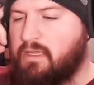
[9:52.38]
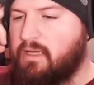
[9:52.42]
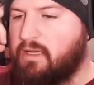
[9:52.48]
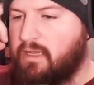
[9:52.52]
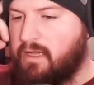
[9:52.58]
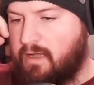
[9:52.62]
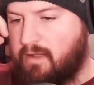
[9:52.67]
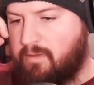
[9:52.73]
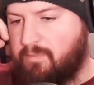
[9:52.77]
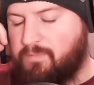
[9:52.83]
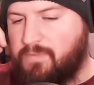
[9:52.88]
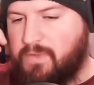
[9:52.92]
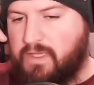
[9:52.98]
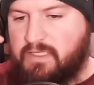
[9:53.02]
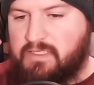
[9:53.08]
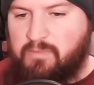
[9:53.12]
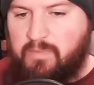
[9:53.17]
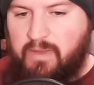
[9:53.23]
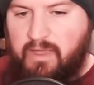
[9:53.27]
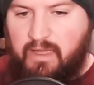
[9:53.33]

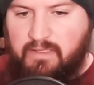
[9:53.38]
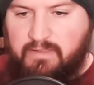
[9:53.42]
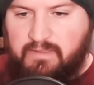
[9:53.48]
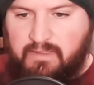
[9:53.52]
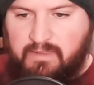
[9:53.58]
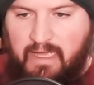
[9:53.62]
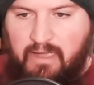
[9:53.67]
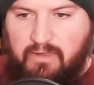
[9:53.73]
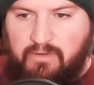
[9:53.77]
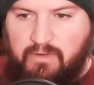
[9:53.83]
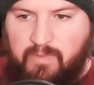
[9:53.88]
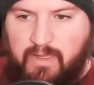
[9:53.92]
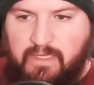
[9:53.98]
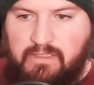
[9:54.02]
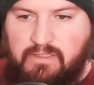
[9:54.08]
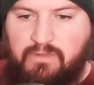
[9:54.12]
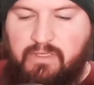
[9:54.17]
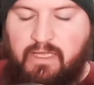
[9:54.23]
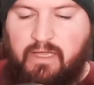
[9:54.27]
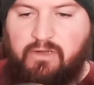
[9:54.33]
It's meant to
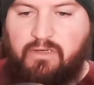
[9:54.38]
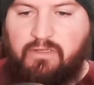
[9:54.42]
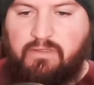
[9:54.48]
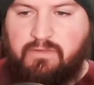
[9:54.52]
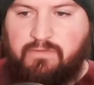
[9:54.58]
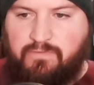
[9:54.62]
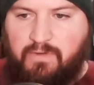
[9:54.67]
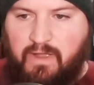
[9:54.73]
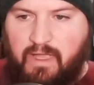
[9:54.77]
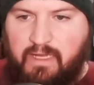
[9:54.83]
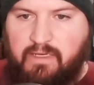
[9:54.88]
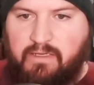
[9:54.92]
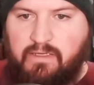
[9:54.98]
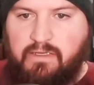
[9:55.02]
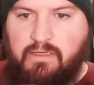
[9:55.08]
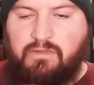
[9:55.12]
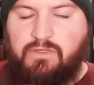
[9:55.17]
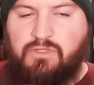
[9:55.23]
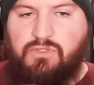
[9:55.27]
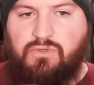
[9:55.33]
allow you to define
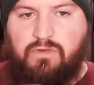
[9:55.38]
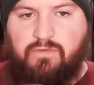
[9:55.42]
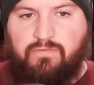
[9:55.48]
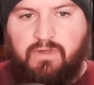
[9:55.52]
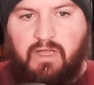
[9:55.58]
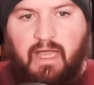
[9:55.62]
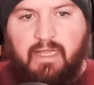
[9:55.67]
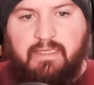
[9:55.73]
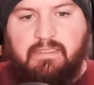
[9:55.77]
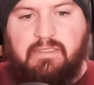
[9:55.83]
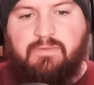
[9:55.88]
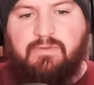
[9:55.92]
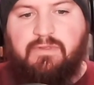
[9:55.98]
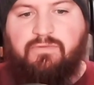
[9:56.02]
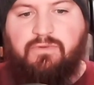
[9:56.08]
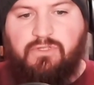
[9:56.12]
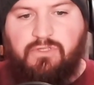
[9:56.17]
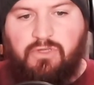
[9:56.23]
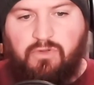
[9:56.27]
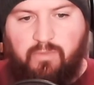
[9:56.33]
the sort of concepts of
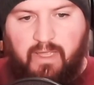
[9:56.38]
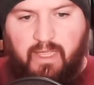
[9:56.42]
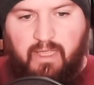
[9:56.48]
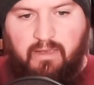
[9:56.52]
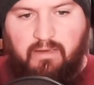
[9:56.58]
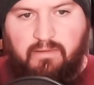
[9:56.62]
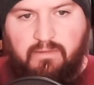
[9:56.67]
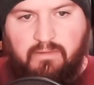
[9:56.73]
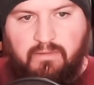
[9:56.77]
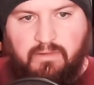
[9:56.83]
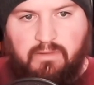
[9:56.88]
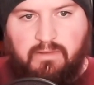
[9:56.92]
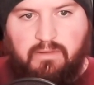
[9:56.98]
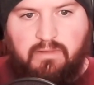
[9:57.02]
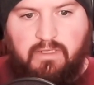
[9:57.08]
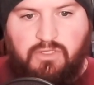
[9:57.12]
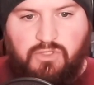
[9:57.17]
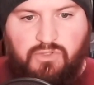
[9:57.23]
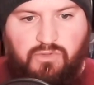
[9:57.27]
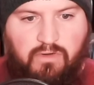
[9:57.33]
your domain
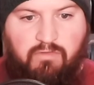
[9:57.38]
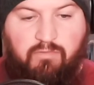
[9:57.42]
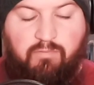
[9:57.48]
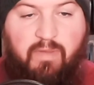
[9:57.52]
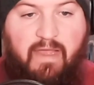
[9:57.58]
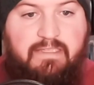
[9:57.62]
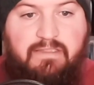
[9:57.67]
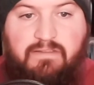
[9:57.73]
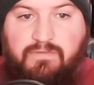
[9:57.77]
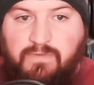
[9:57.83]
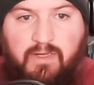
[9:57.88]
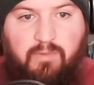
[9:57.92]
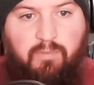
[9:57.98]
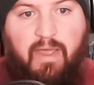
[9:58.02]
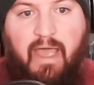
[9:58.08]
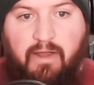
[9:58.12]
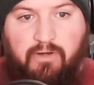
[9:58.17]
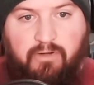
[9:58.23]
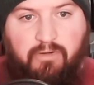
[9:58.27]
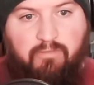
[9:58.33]
in a sort of best fit
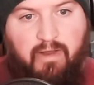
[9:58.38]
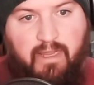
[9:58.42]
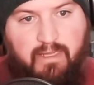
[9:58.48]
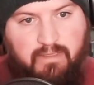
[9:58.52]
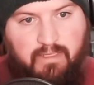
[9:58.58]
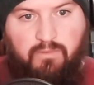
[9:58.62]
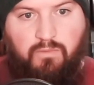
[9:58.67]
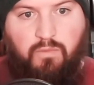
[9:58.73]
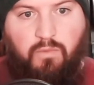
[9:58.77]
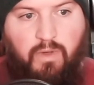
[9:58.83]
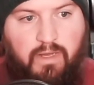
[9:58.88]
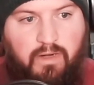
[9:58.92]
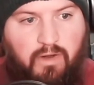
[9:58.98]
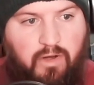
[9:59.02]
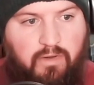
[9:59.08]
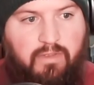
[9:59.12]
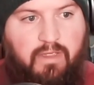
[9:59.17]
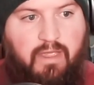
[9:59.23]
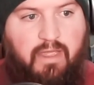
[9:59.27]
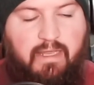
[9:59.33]
pattern, right? Like what
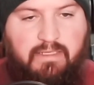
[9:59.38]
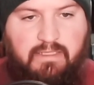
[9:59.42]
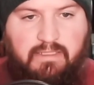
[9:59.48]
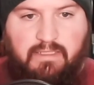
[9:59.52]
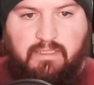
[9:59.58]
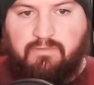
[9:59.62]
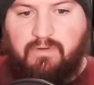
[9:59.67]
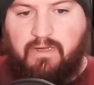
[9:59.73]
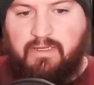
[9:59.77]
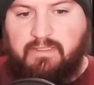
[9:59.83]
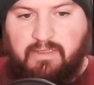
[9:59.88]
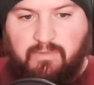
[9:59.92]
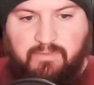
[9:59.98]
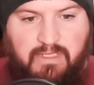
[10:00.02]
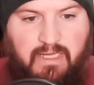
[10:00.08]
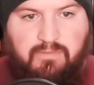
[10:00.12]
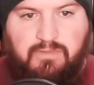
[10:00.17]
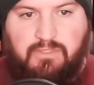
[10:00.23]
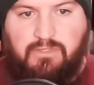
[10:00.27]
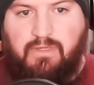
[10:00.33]
are the entities, right?
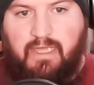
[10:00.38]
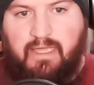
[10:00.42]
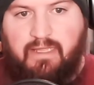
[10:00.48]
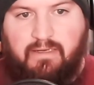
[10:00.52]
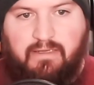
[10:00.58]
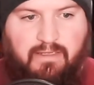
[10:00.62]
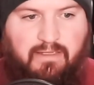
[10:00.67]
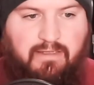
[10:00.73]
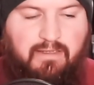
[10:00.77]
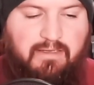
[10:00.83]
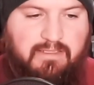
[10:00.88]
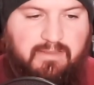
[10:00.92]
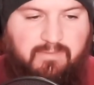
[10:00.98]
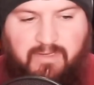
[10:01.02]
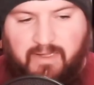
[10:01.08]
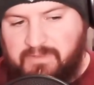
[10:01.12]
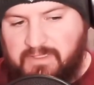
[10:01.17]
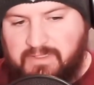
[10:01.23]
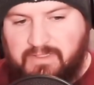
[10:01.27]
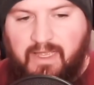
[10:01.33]
Sometimes
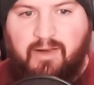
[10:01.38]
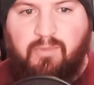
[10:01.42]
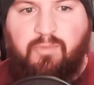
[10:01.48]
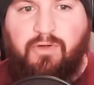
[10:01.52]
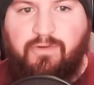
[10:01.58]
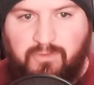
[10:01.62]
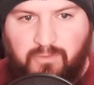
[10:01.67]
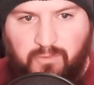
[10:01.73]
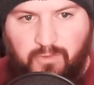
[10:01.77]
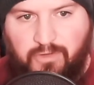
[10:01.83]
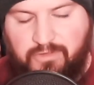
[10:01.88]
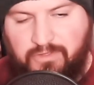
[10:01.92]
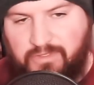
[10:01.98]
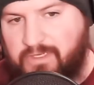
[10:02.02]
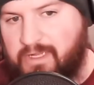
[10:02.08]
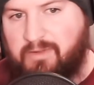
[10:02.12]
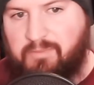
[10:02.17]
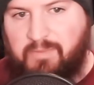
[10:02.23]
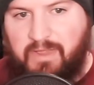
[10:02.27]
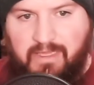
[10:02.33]
it's not a perfect world, and you
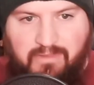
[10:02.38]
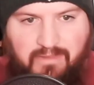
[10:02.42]
got to make